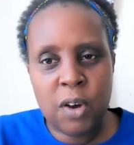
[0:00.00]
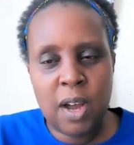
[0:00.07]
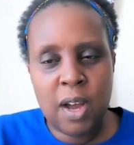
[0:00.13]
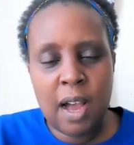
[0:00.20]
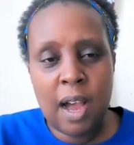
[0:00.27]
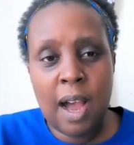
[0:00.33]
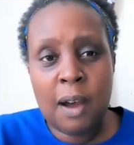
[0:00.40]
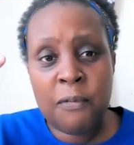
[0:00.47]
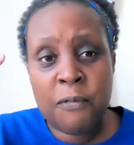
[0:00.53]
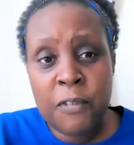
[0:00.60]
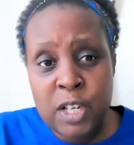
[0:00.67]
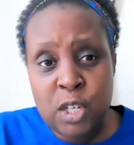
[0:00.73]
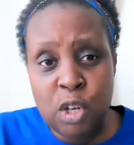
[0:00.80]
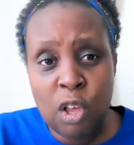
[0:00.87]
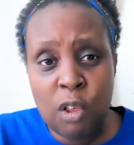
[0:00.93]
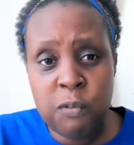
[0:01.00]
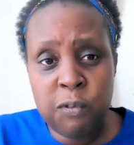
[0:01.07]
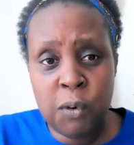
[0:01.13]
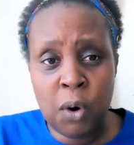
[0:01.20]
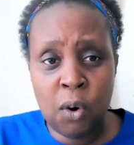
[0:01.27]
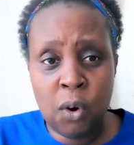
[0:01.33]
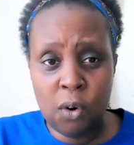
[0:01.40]
a fatal
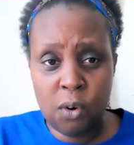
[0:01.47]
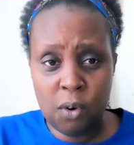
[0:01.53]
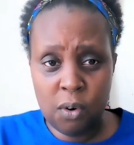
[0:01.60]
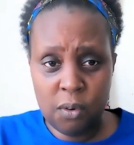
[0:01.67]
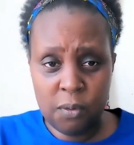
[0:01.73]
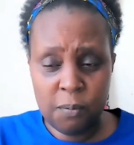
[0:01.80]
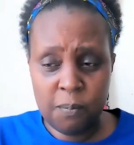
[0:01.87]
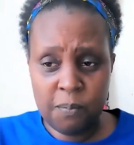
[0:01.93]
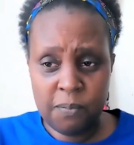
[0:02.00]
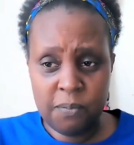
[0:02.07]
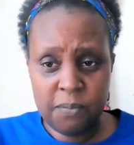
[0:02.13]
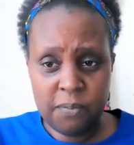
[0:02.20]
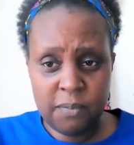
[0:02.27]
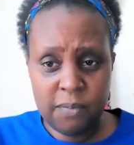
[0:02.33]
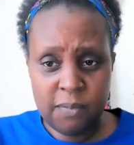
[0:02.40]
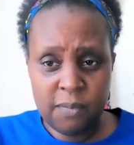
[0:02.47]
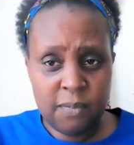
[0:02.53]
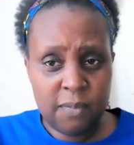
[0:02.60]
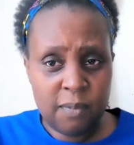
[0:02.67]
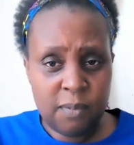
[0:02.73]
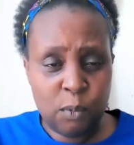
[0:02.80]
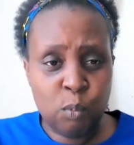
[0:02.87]
flaw,
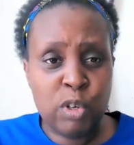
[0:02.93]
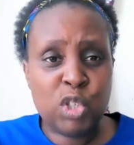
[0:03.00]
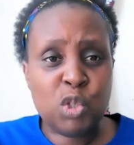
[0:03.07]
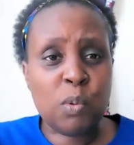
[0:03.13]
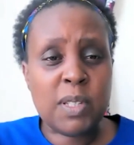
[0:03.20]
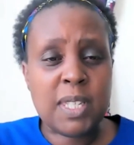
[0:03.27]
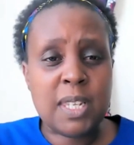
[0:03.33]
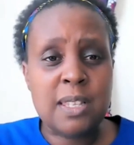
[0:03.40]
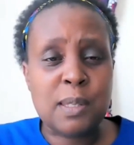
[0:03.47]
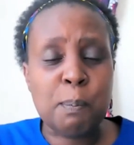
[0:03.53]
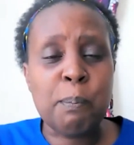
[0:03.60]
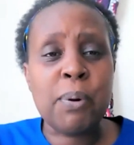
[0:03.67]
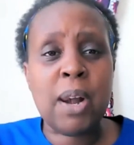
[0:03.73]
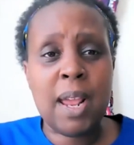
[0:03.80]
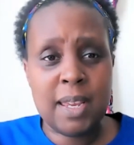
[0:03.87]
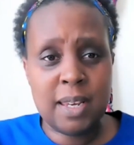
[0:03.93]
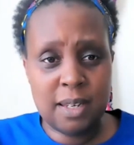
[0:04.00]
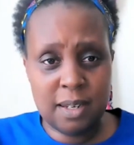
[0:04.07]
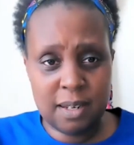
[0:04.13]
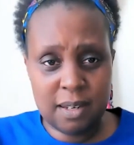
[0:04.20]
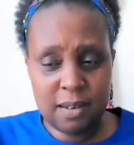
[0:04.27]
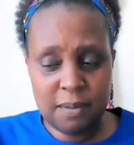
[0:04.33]
which was his
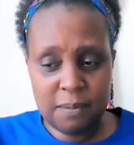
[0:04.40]
pride,